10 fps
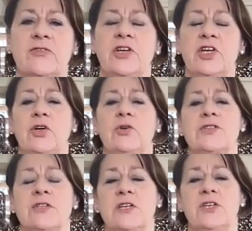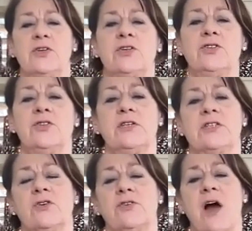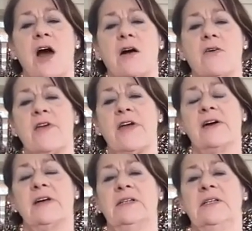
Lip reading: for you so that you can do this on Aria.